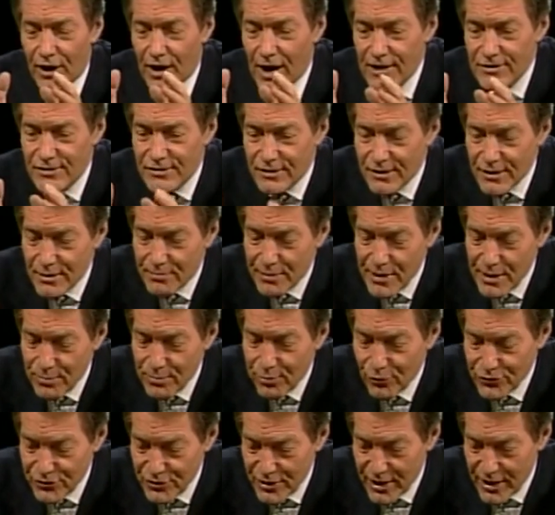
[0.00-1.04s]
are constantly
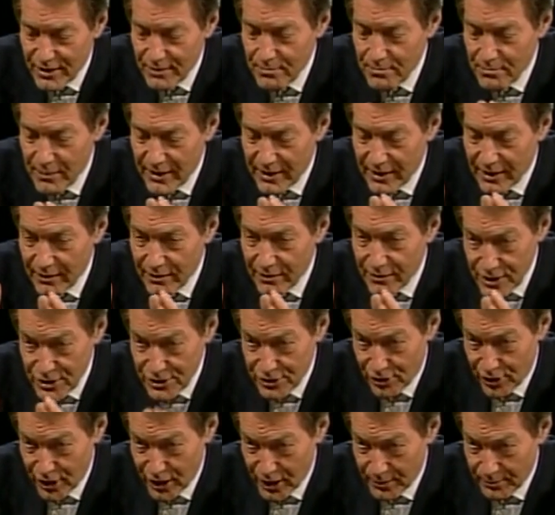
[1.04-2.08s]
people making
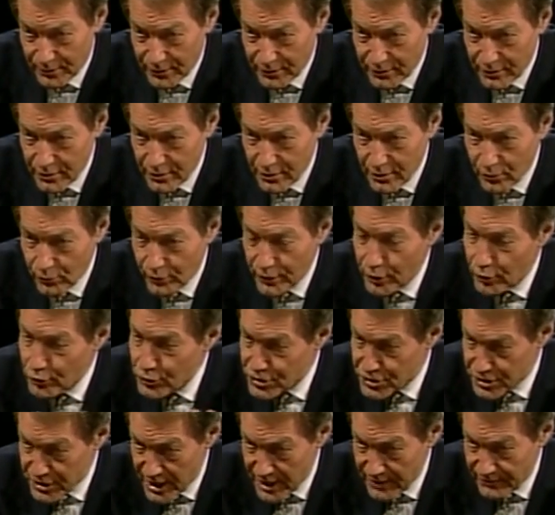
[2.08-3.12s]
this argument. We
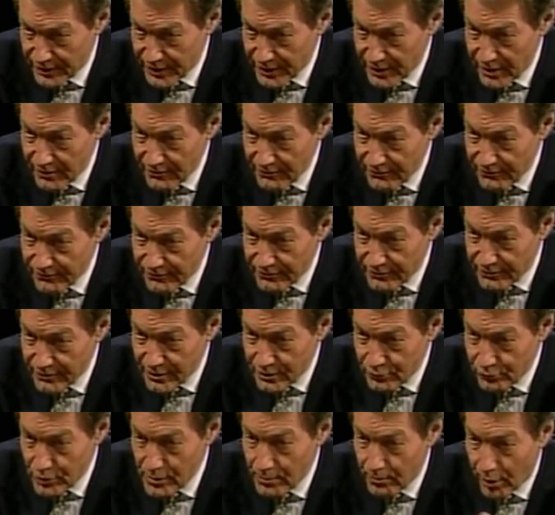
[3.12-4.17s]
don't save enough,
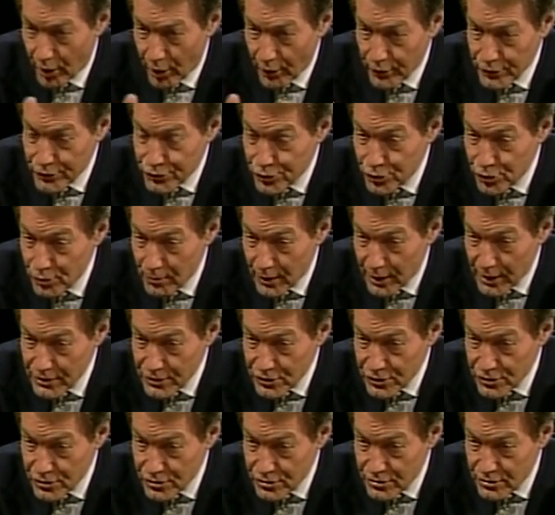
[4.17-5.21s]
we borrow too
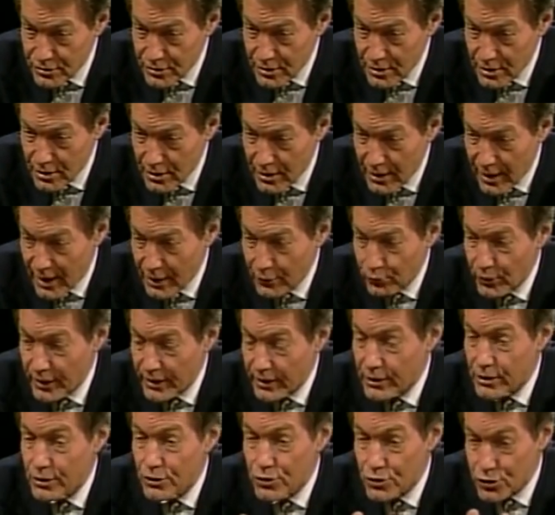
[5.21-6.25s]
much, and
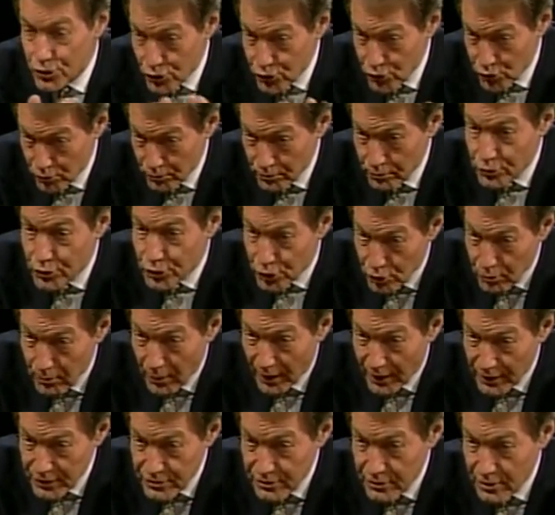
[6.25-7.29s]
we consume too
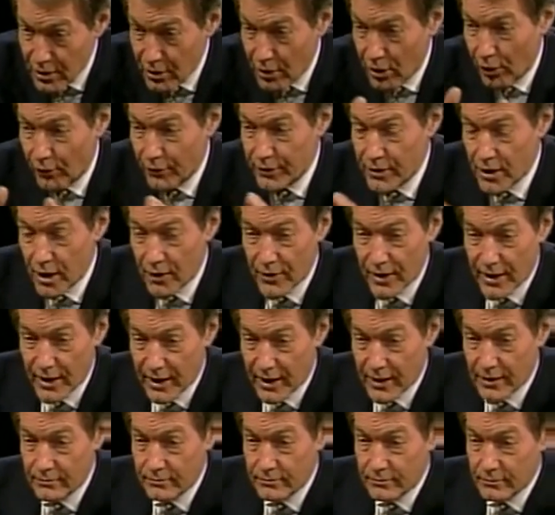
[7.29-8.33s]
much. On the other
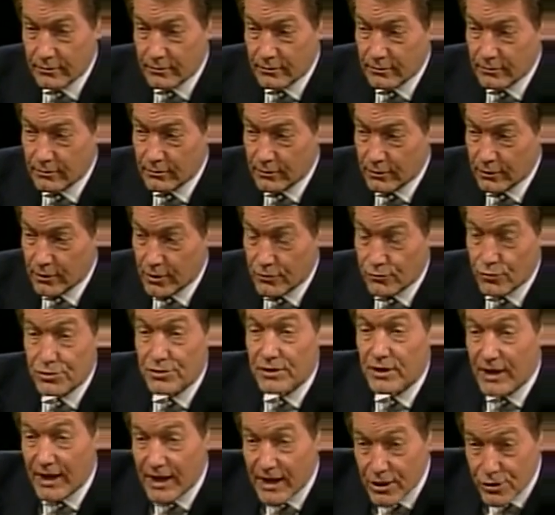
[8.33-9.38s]
hand,
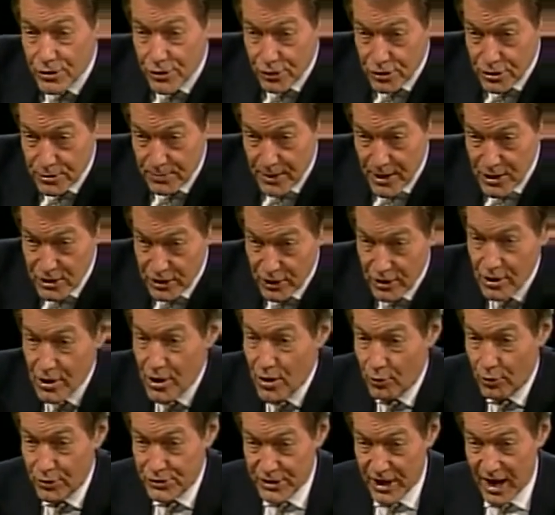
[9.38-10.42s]
countries in Asia especially,
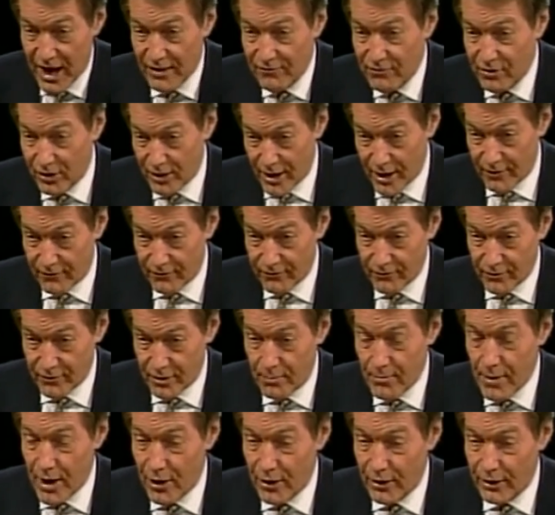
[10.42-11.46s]
which have a lot of
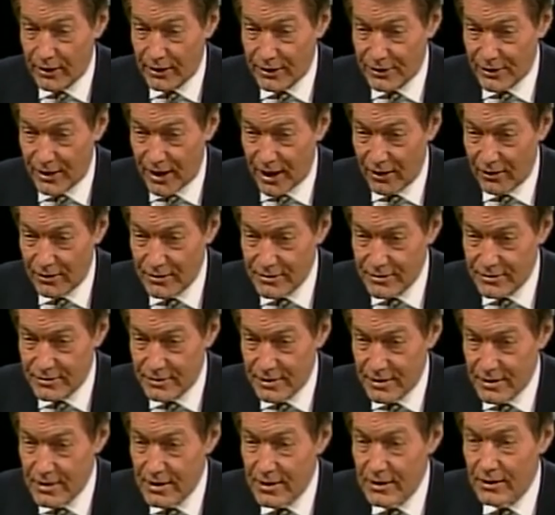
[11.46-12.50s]
American dollars,
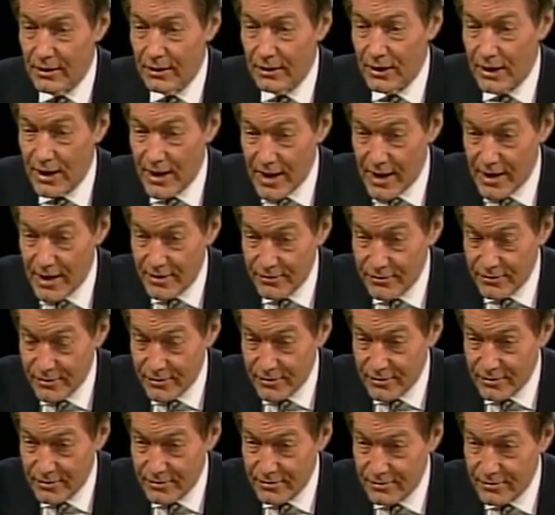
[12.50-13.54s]
lend,